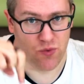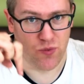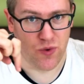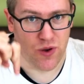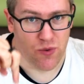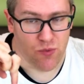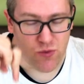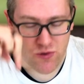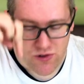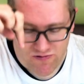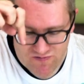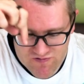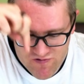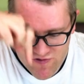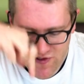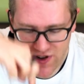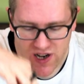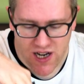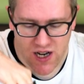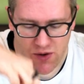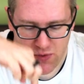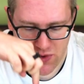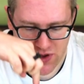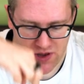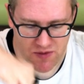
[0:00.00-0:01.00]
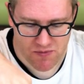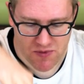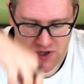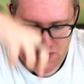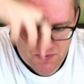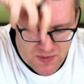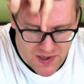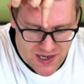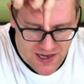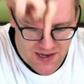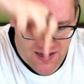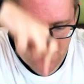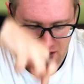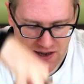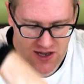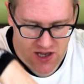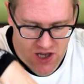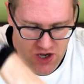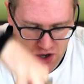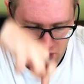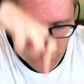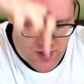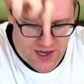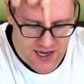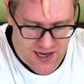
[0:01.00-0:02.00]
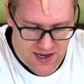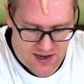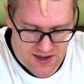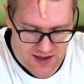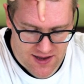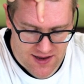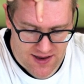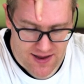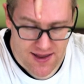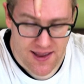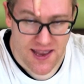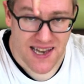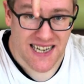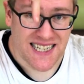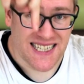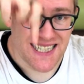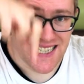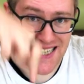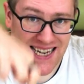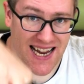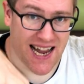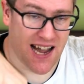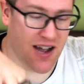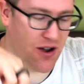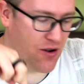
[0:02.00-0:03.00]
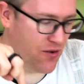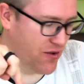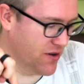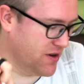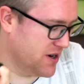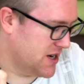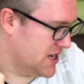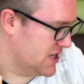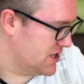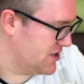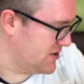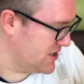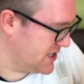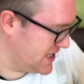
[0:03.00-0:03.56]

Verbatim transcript: We really want them to be going down as